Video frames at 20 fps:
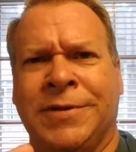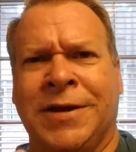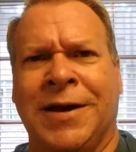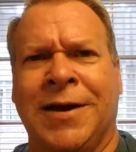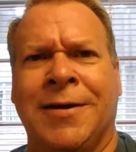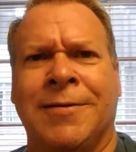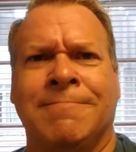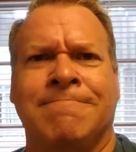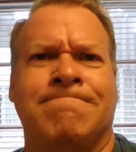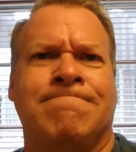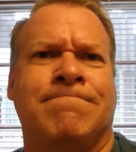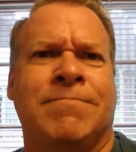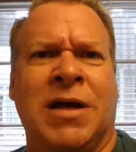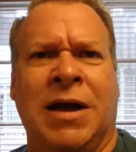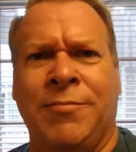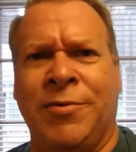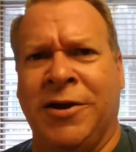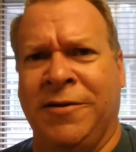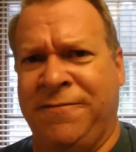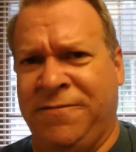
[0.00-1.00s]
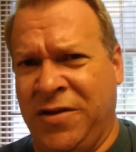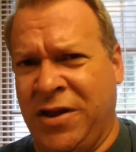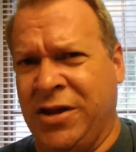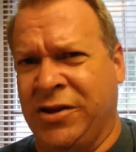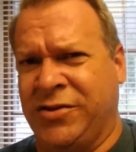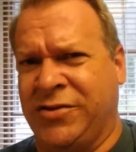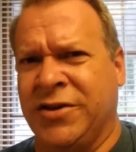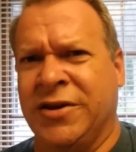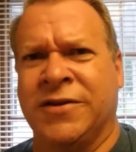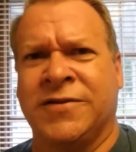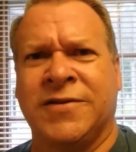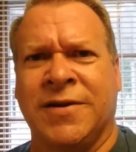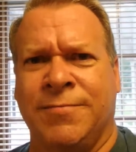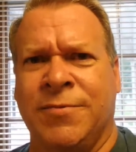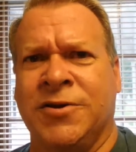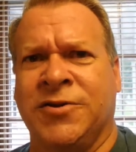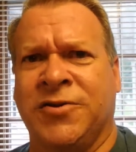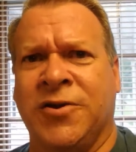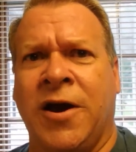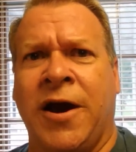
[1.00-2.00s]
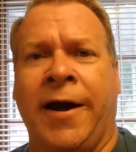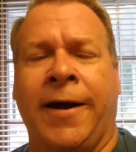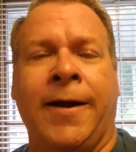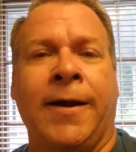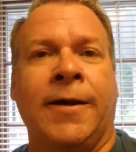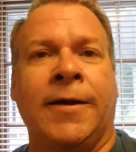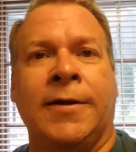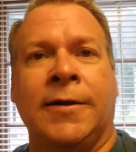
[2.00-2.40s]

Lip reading: I'm gonna finish this. I'm gonna try.